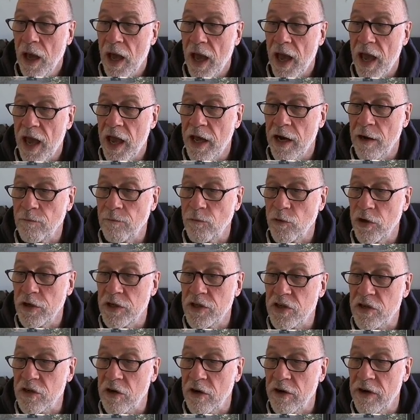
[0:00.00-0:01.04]
And I'm going to
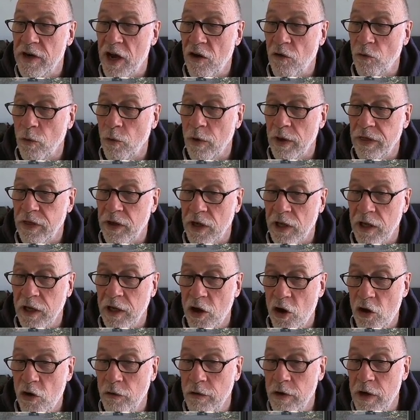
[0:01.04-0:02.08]
start out with the
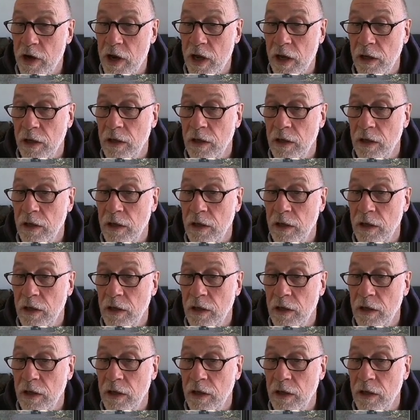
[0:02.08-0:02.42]
clone